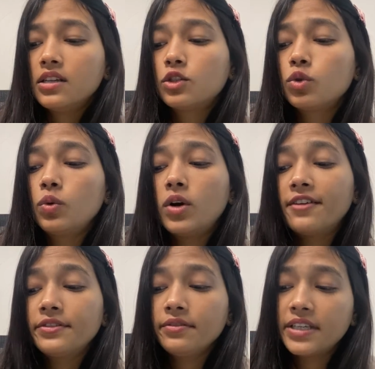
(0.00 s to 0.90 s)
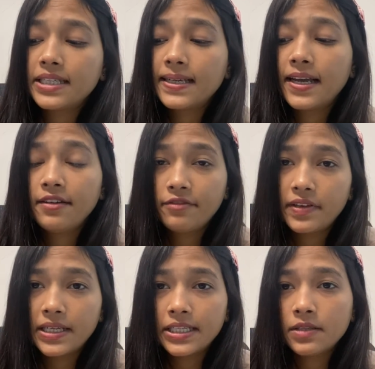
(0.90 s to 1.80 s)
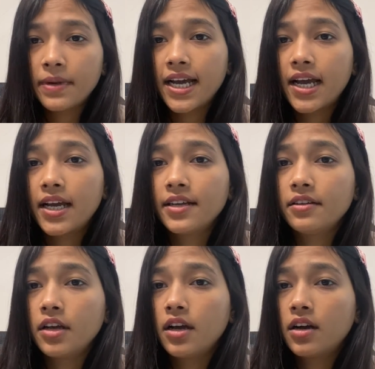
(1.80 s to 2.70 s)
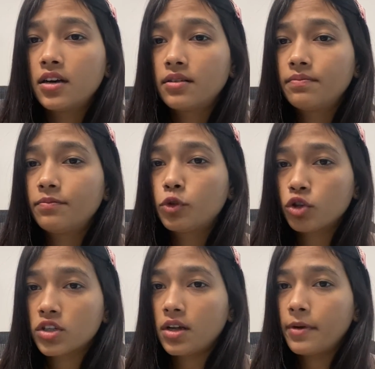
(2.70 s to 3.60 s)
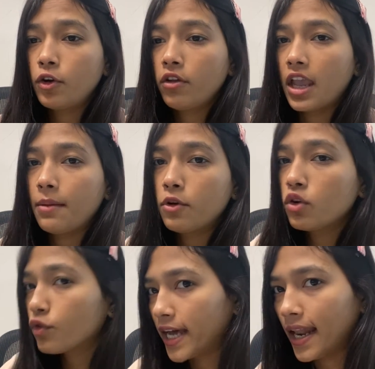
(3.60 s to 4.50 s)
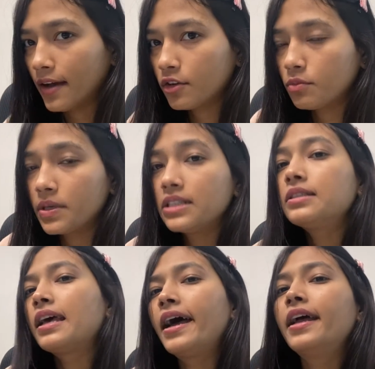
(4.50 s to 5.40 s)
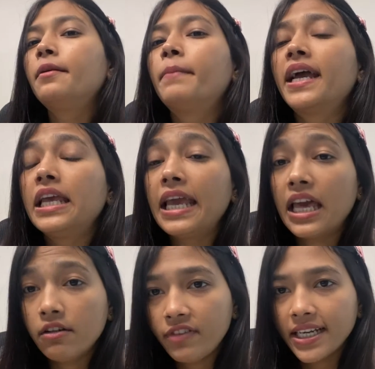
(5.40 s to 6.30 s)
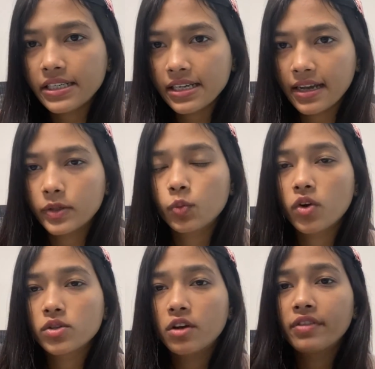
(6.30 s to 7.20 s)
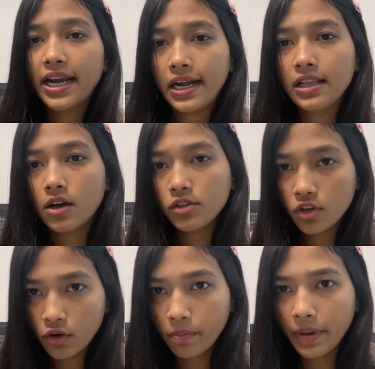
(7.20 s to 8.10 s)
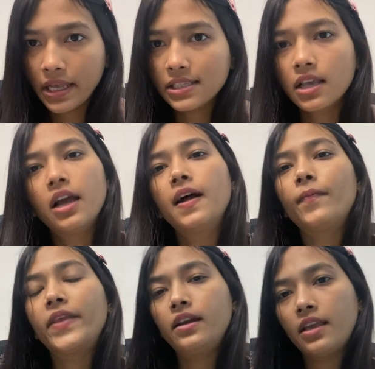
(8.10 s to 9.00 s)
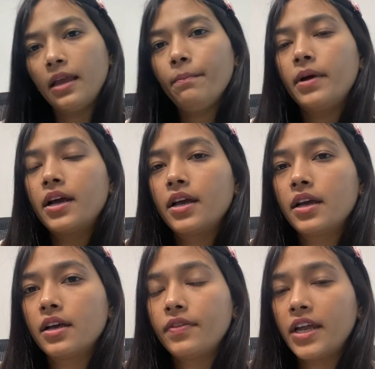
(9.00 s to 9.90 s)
So after visa and fees, my total amount came to 12 lakh rupees, and my air flight tickets was of 90,000 rupees. That came my